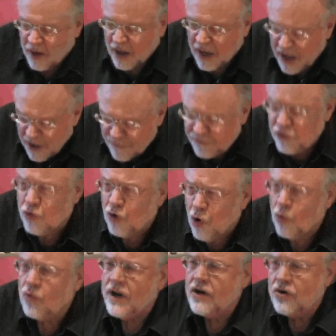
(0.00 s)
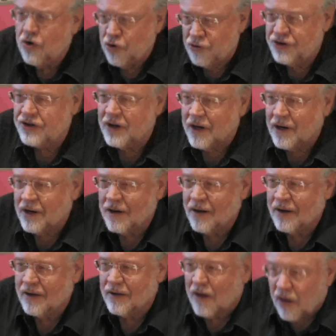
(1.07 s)
If you're only using
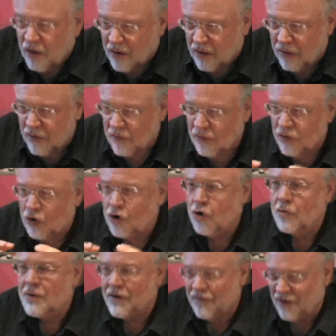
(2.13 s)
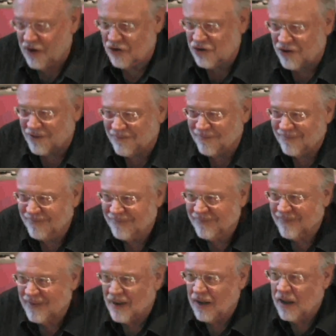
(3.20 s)
human vision,
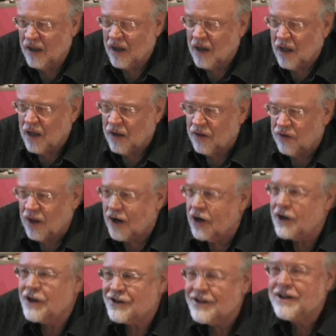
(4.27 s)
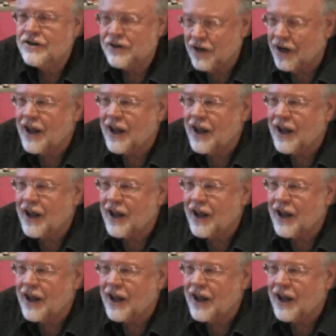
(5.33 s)
then it is easy to